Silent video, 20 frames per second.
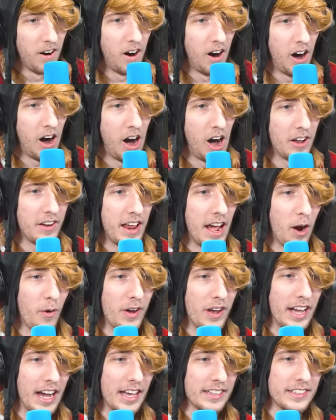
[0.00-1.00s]
Oh, what? now we
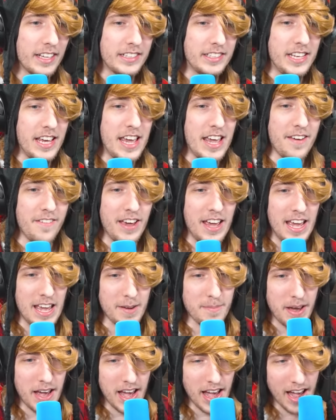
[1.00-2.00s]
got uh -oh. the TV
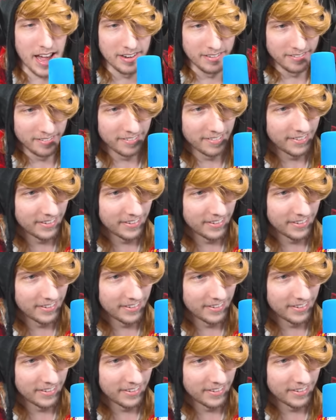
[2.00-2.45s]
man.